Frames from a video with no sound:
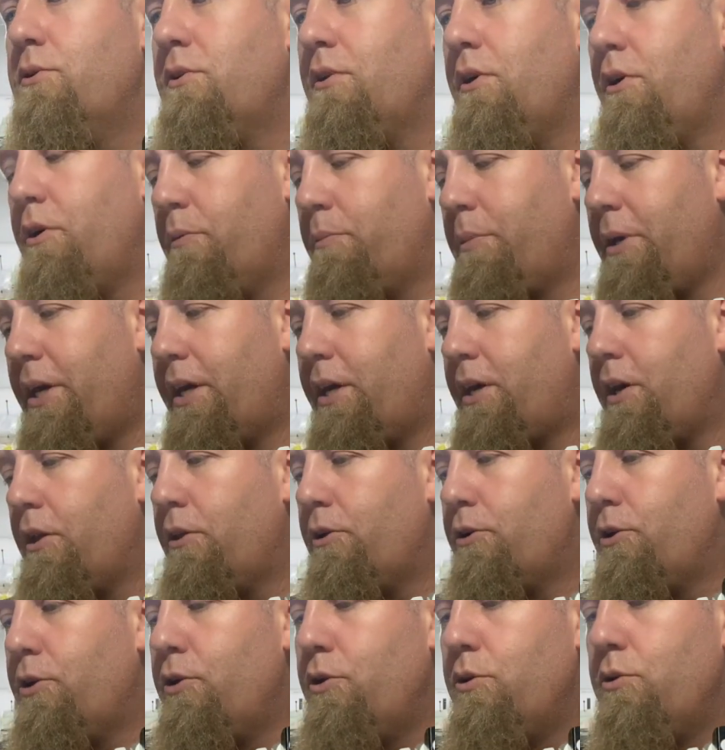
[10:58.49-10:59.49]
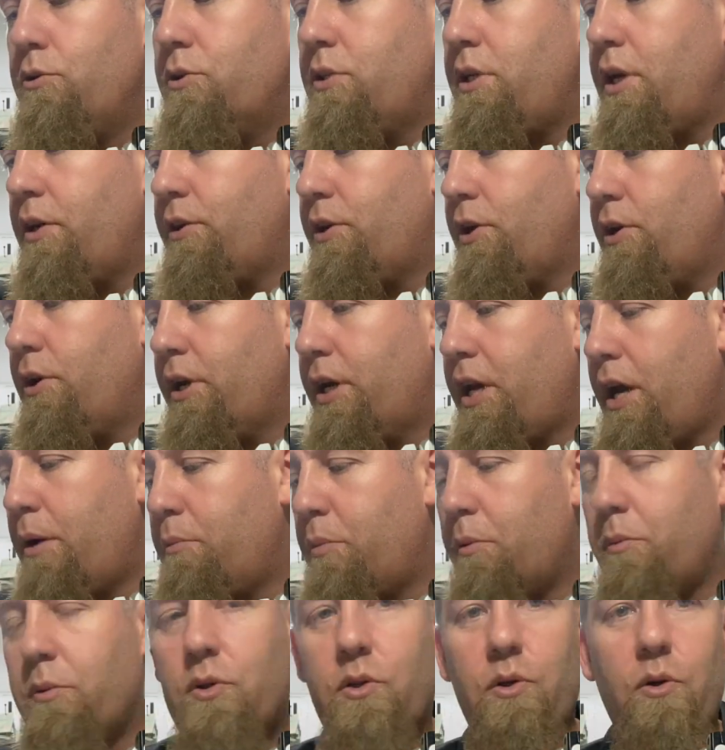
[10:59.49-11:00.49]
or a great color to use out there at
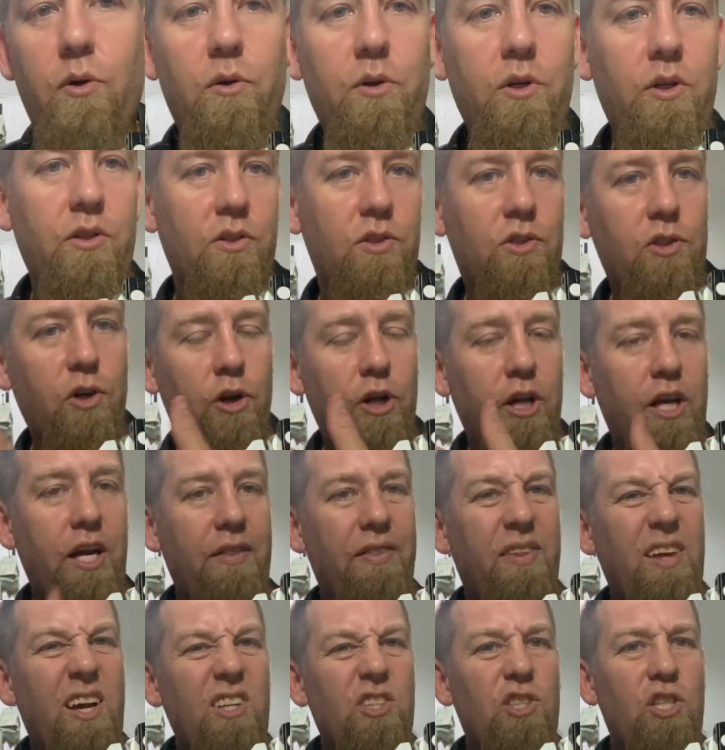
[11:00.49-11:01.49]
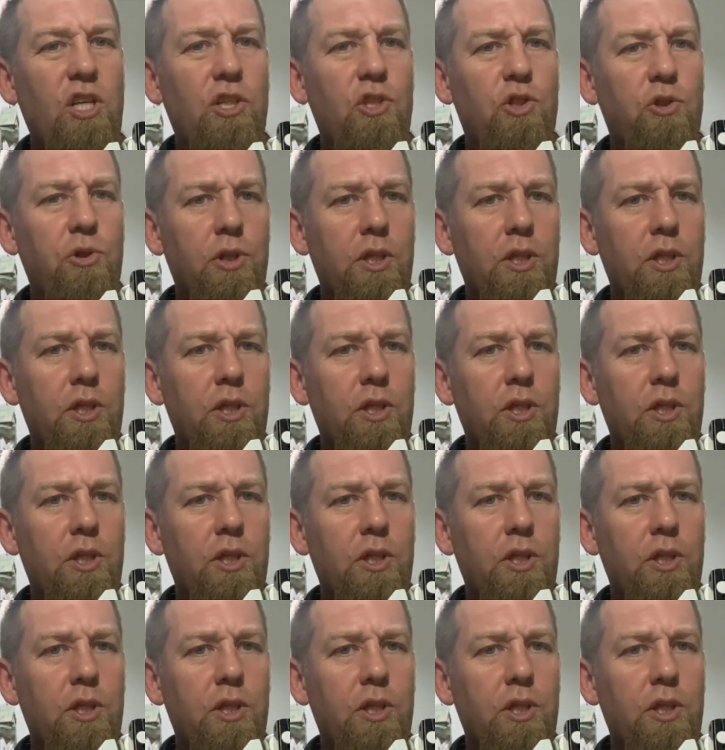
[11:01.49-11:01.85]
Kampung Betong, because it's already got that ginger in